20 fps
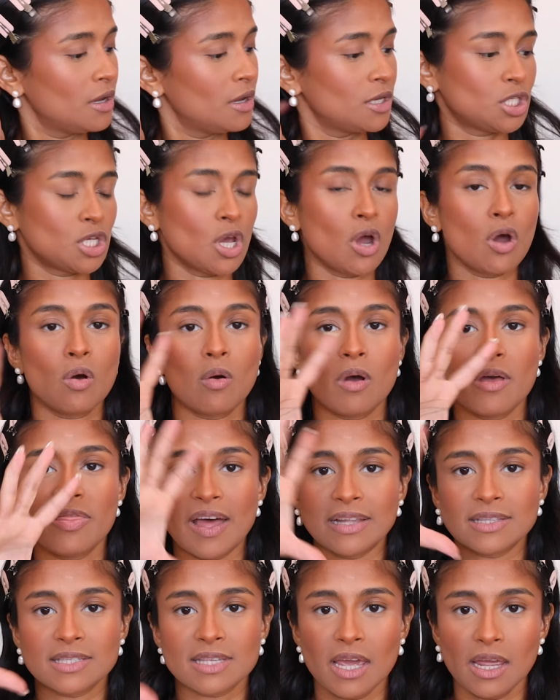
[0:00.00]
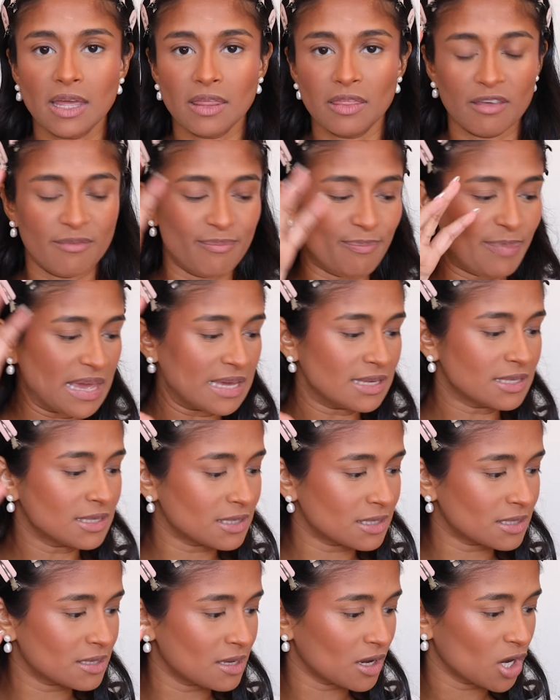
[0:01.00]
So that's like the
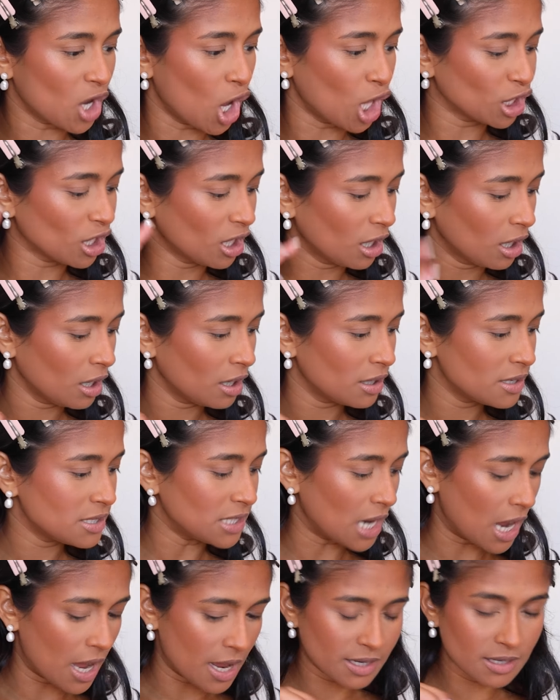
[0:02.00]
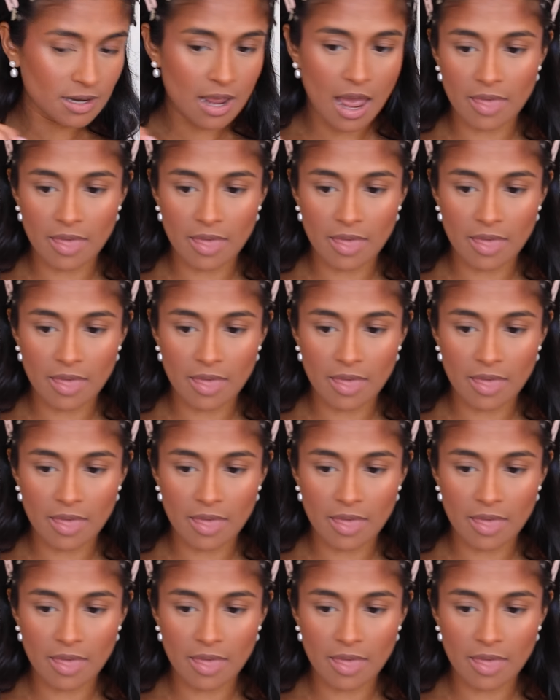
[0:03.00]
base color done.